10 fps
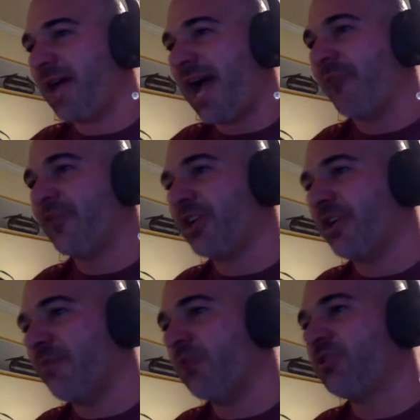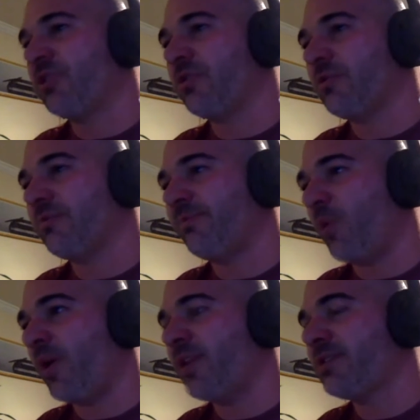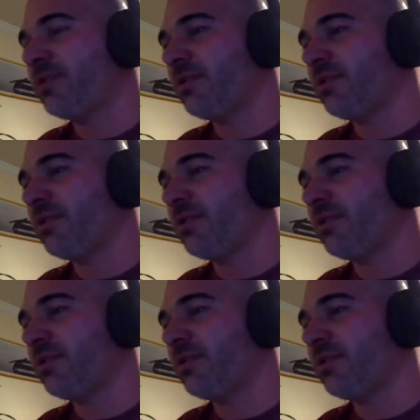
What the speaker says: averaging the most points